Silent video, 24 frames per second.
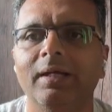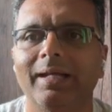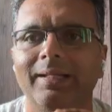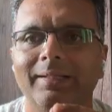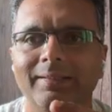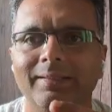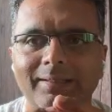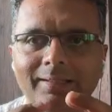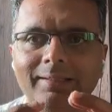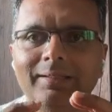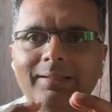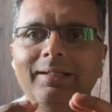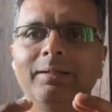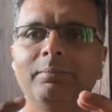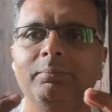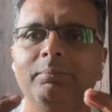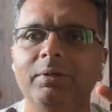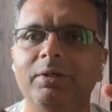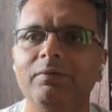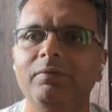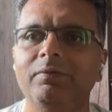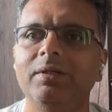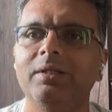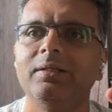And then in
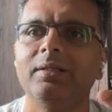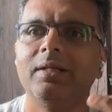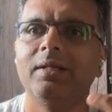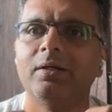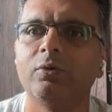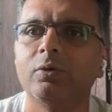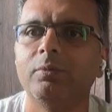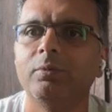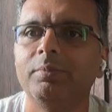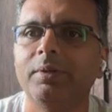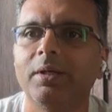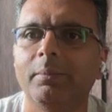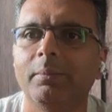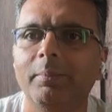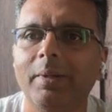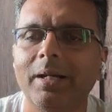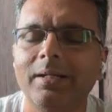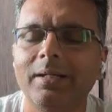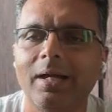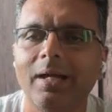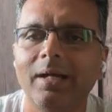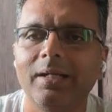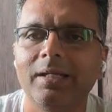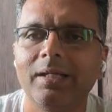between, there could be a
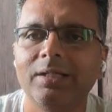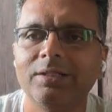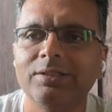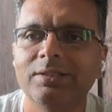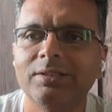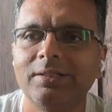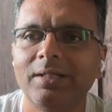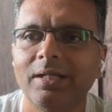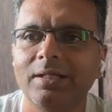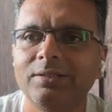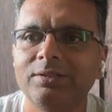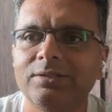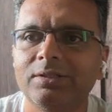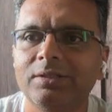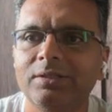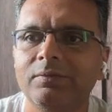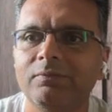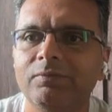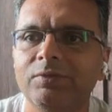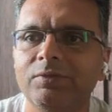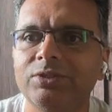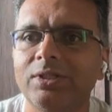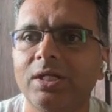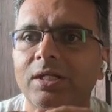meta agent
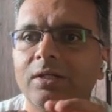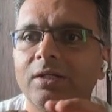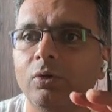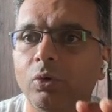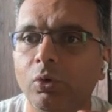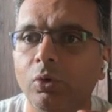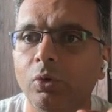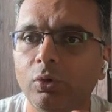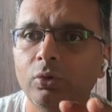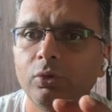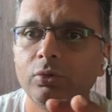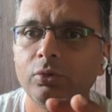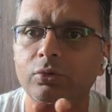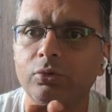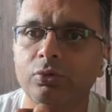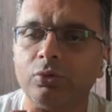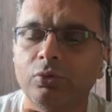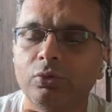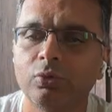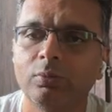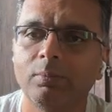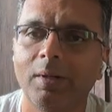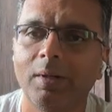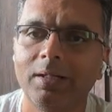engine, which can go
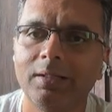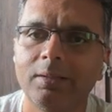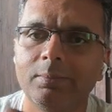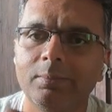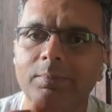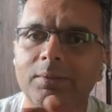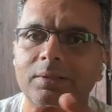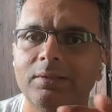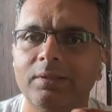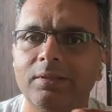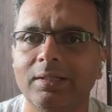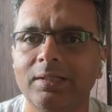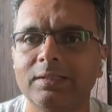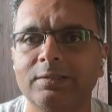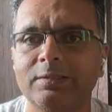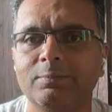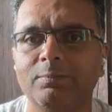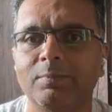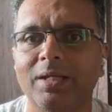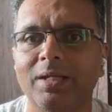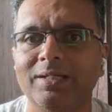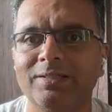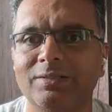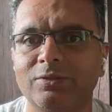through multiple things
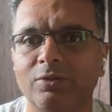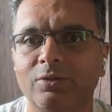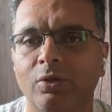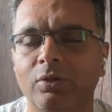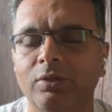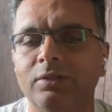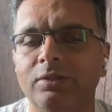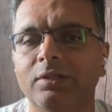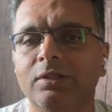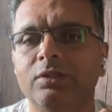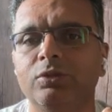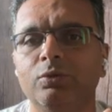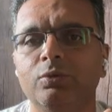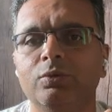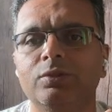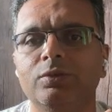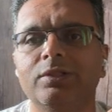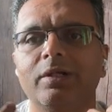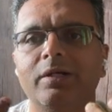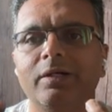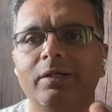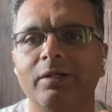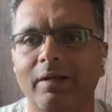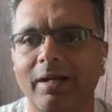based on the
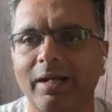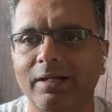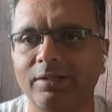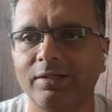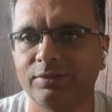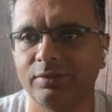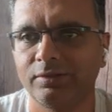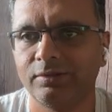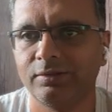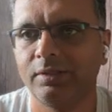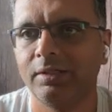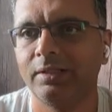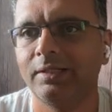user interaction.